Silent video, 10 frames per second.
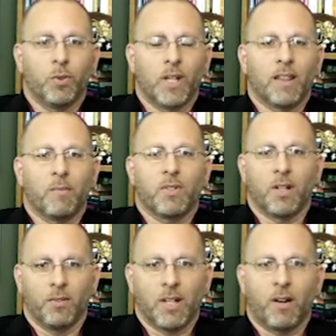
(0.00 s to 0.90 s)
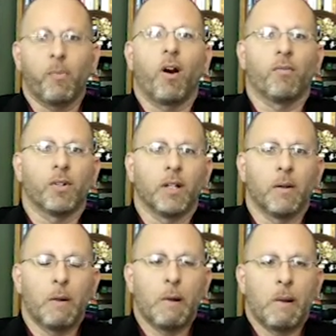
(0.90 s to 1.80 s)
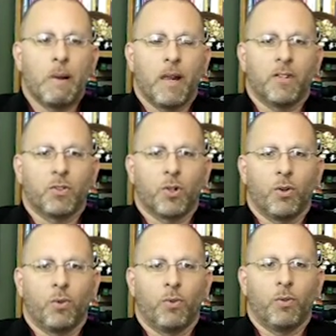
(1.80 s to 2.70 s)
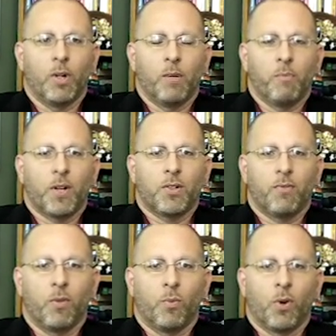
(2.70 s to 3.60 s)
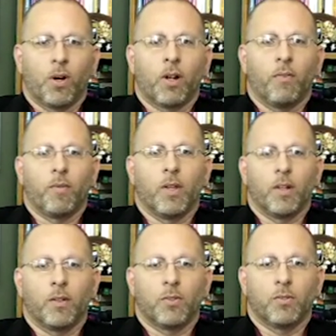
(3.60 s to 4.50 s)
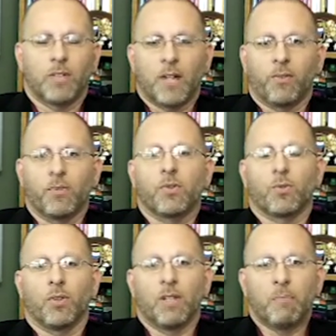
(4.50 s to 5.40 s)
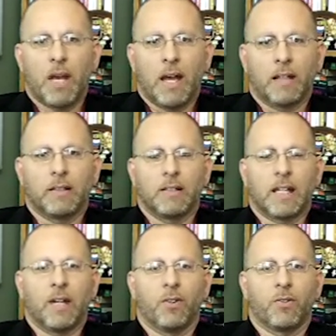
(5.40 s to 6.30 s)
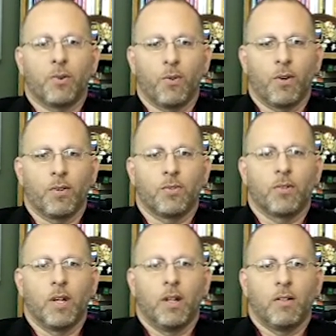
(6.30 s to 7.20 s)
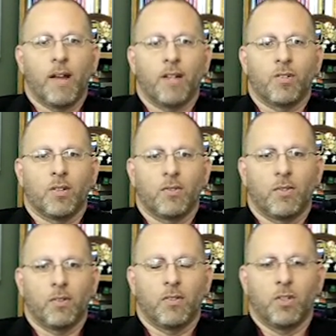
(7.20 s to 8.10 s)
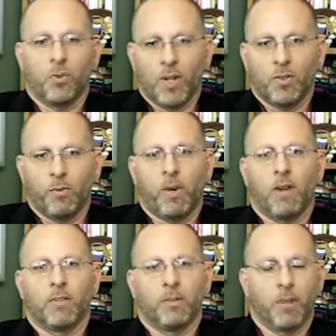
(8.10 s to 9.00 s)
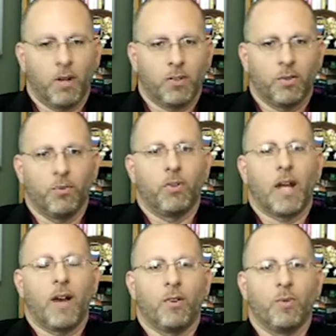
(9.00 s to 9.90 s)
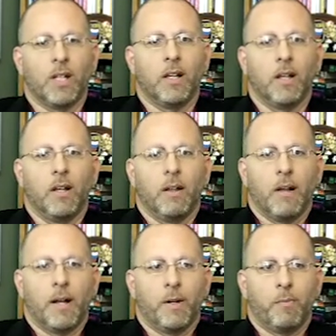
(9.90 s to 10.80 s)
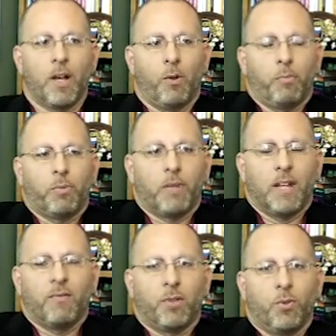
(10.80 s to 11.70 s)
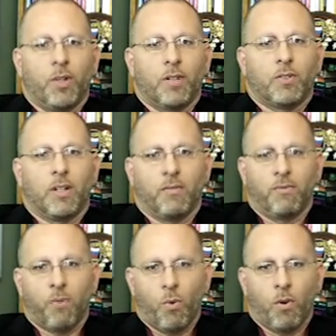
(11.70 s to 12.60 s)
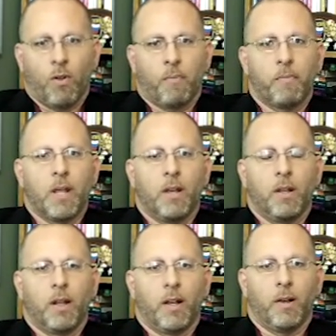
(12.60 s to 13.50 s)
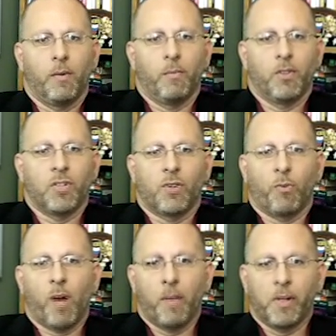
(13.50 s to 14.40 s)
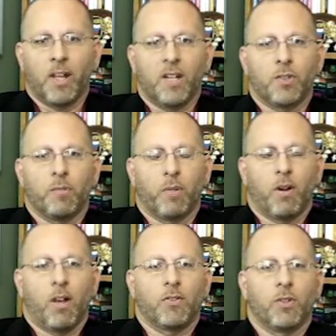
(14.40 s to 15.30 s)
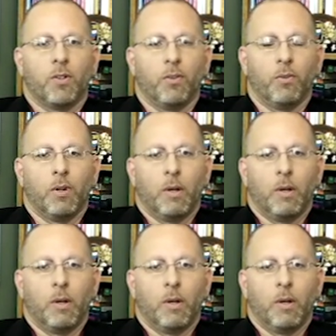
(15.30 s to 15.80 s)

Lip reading: get themselves out of poverty. And so much of the work of the Center for Social Impact is geared towards not just situational poverty, but also how do we help influence and inform the general population, but also